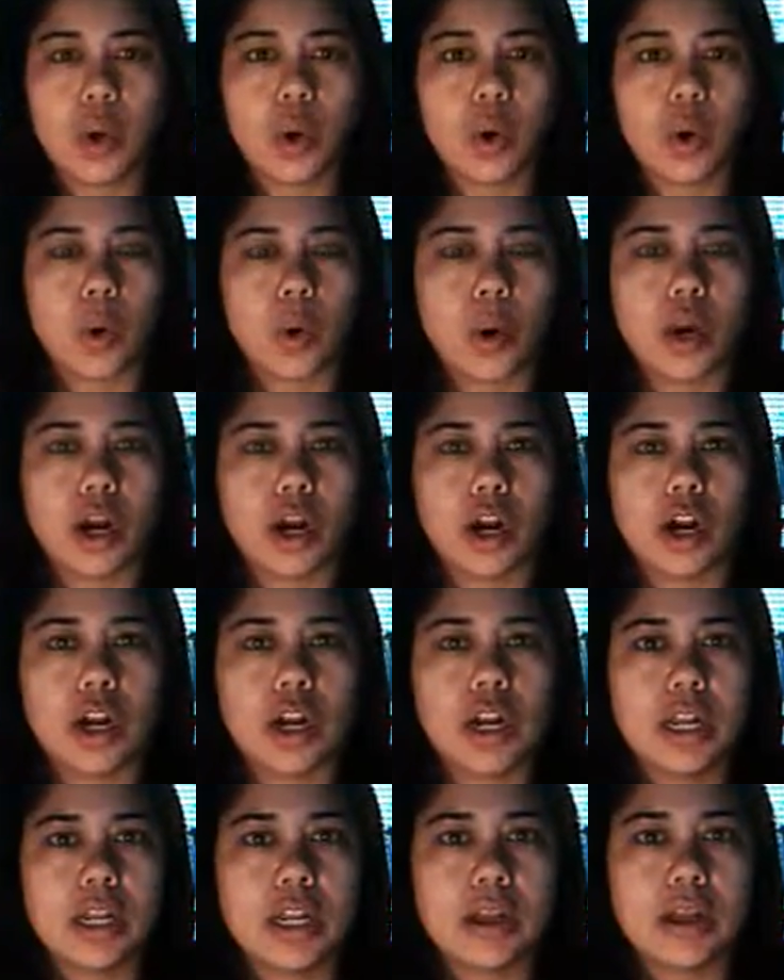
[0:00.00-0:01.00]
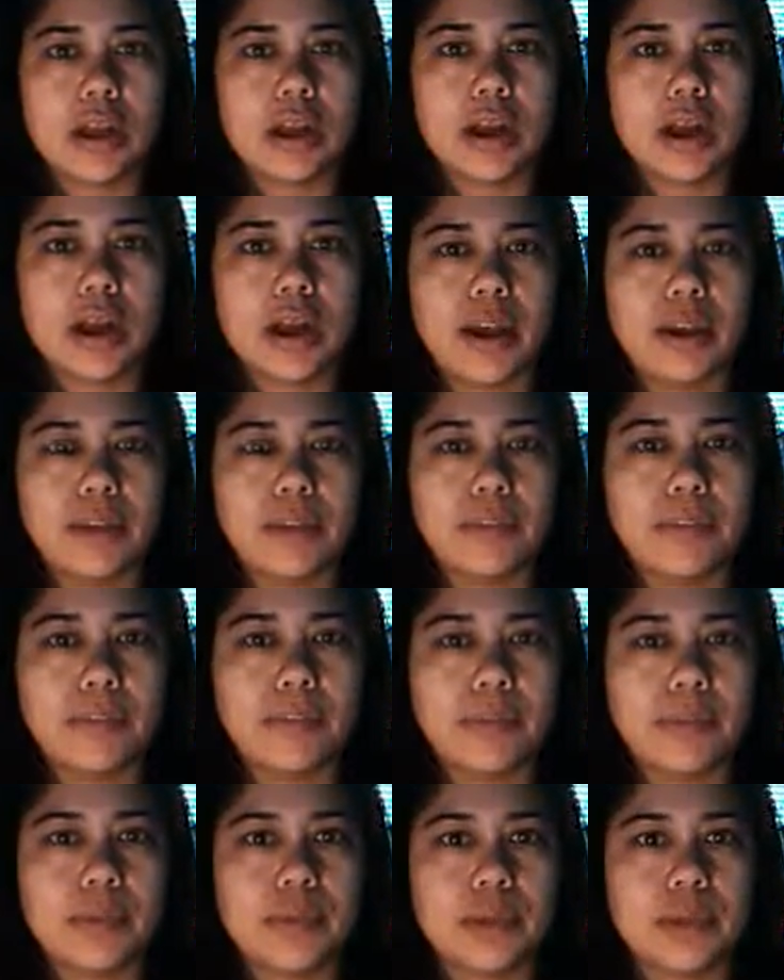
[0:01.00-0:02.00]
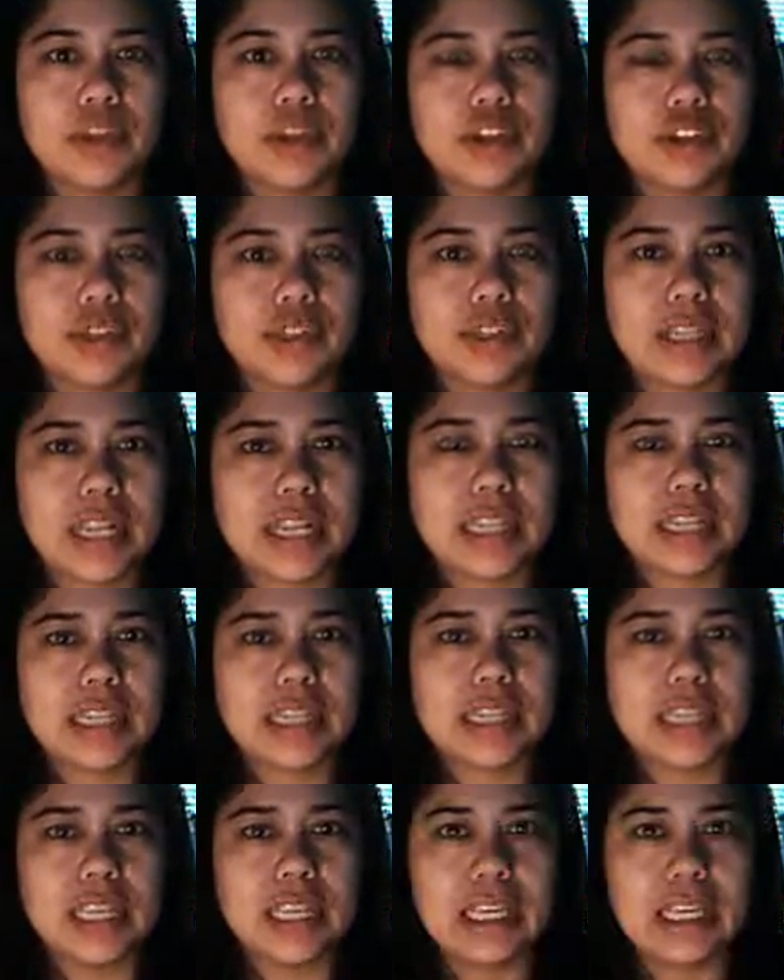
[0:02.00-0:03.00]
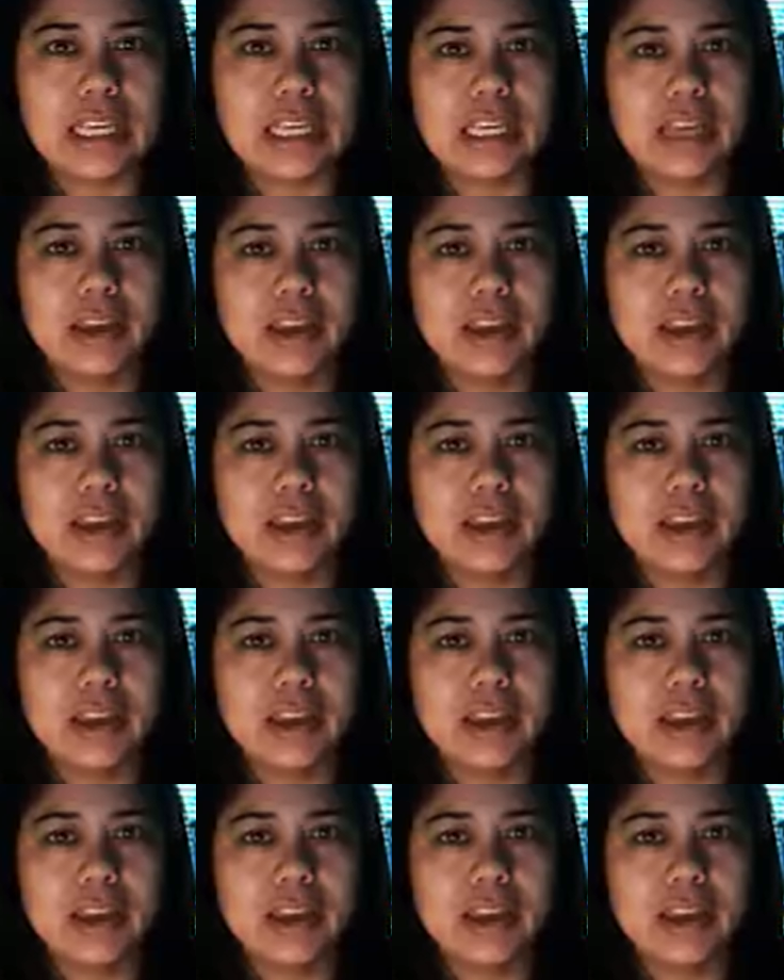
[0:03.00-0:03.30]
or a certain technique.